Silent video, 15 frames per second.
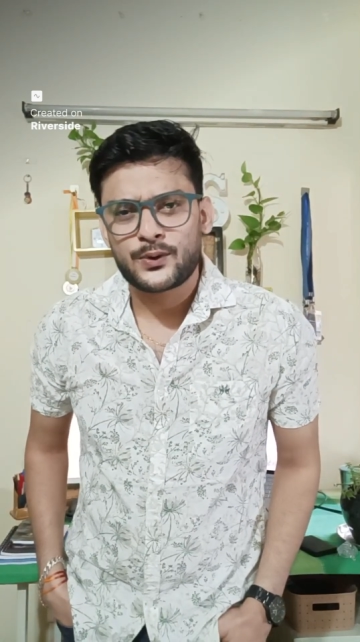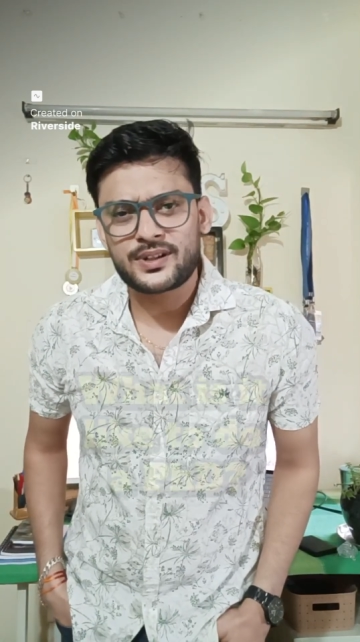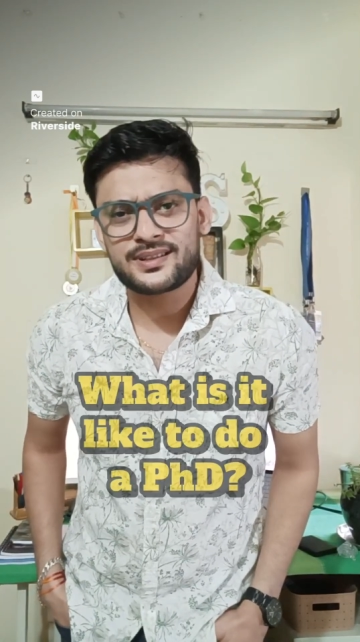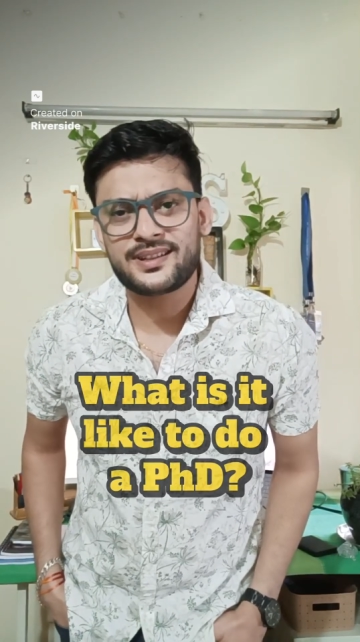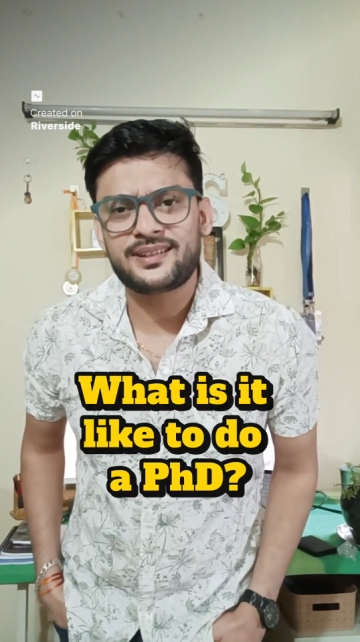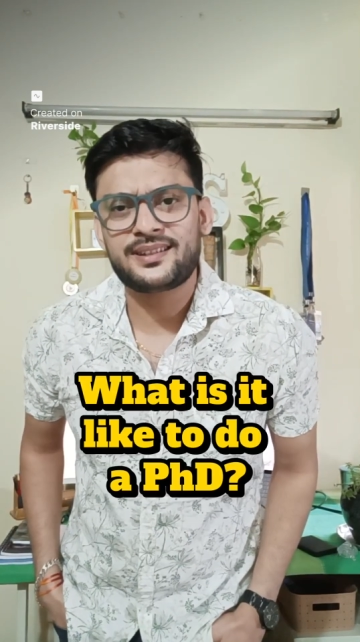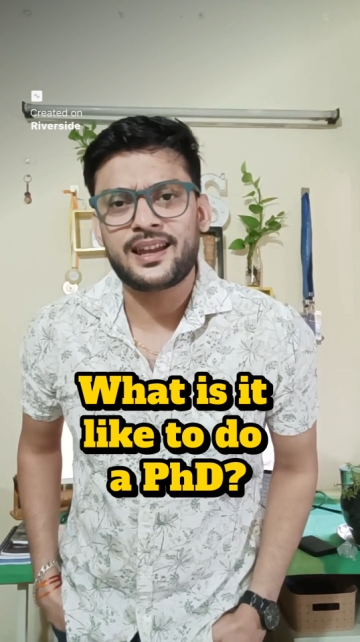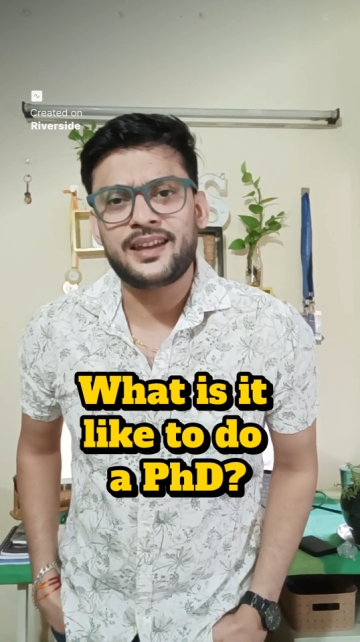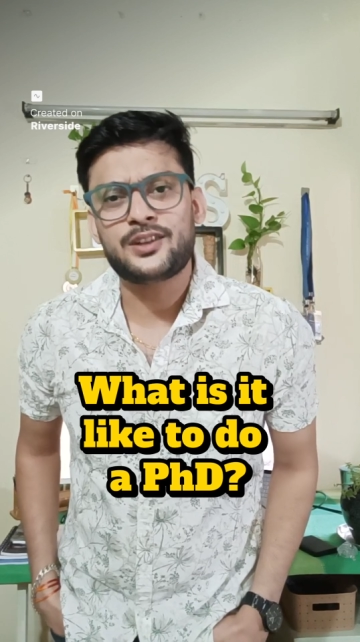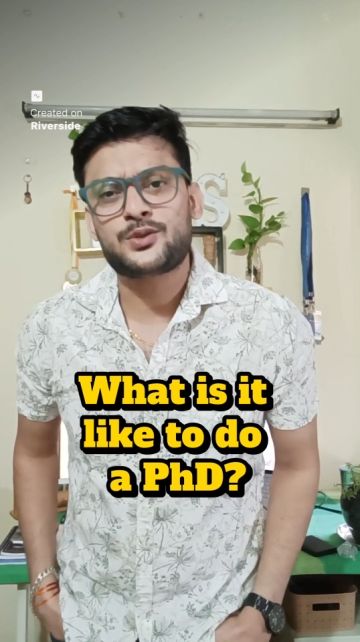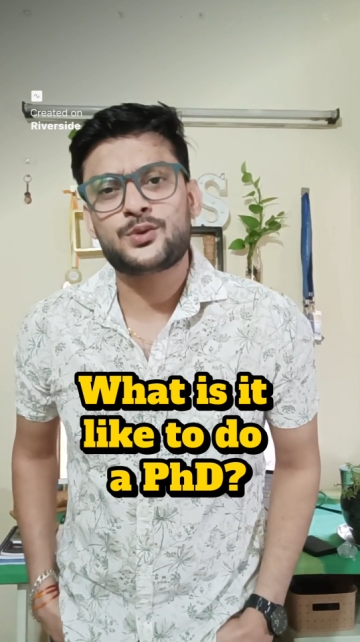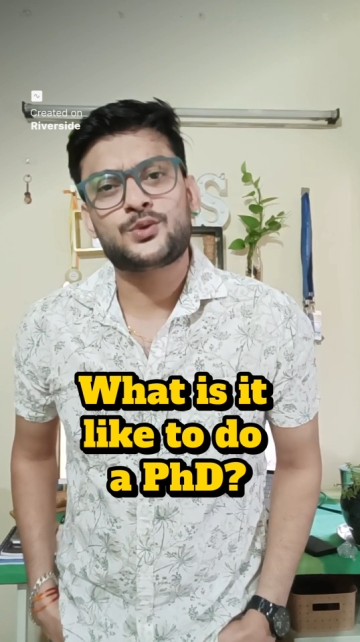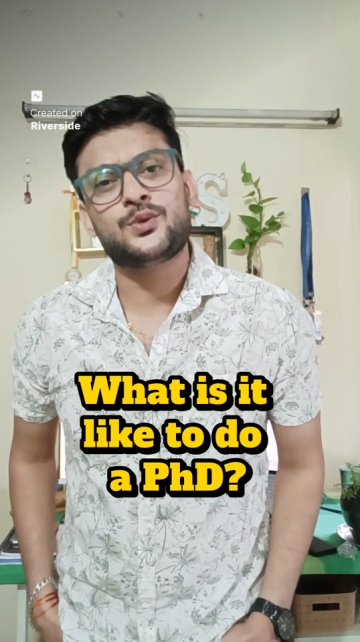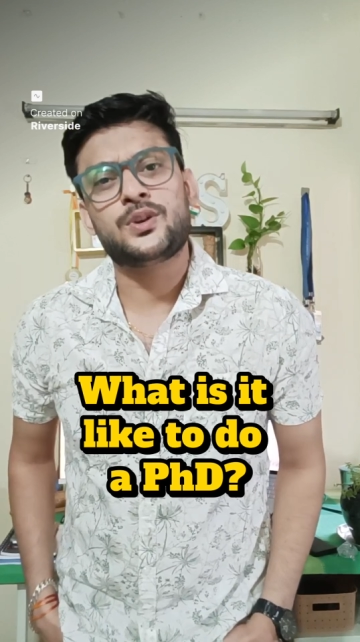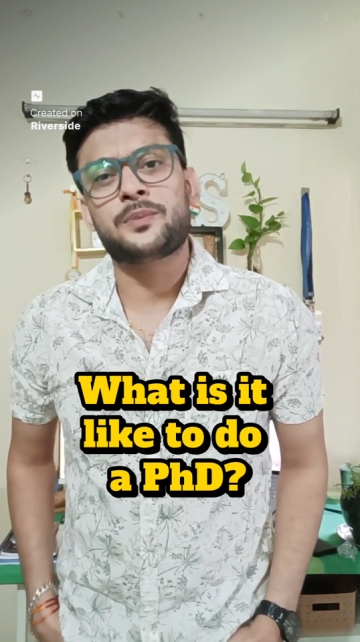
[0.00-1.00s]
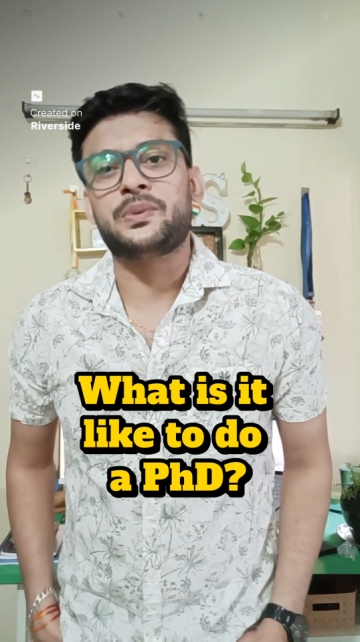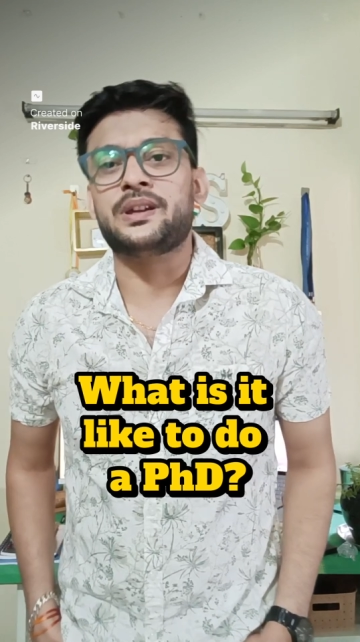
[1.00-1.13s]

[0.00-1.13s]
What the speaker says: What is it like to do a